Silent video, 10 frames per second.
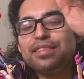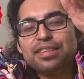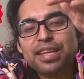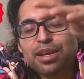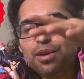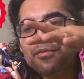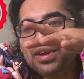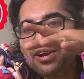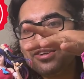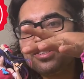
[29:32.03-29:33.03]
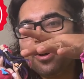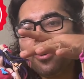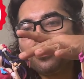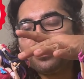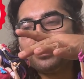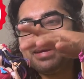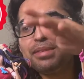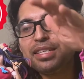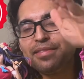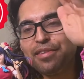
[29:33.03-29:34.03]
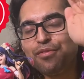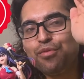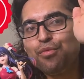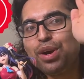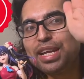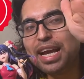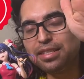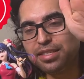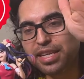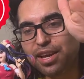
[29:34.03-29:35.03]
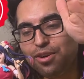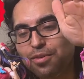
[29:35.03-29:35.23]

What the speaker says: the Tenitol figures are the same size of a 1/8 scale.